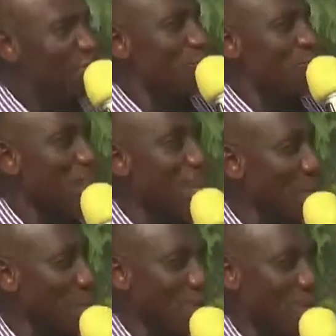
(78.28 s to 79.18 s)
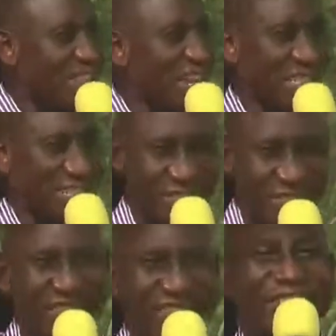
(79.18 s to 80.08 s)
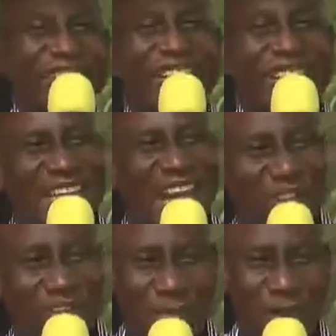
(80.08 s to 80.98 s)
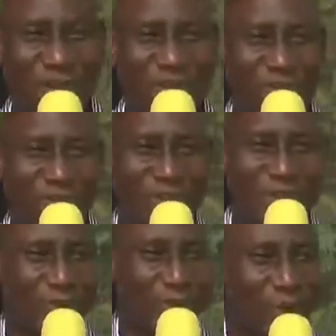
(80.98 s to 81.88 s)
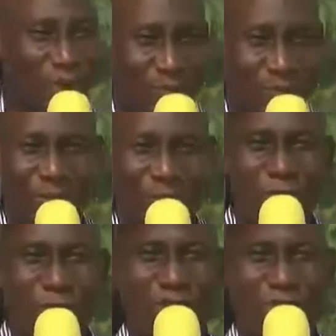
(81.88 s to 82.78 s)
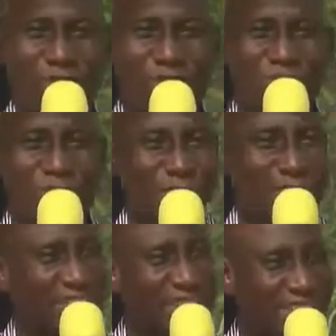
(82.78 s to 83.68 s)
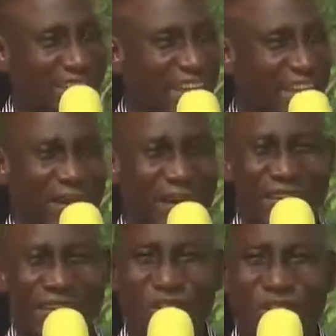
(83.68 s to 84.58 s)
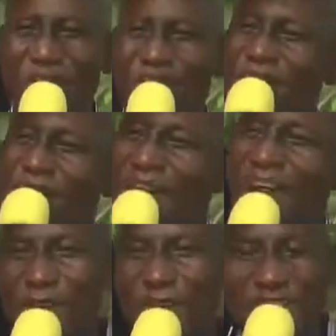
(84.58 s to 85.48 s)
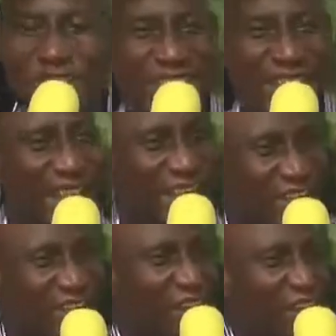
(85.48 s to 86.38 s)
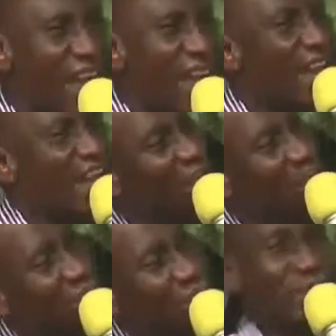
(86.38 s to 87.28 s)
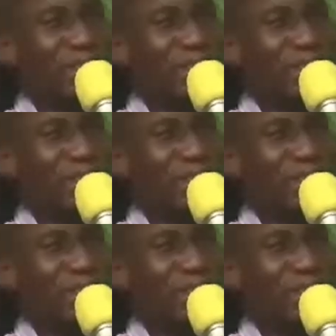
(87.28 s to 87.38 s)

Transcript: May to be precise, the leaders of my local government, Kolokumopokuma local government, which is in Kayama. I was not there. I never went to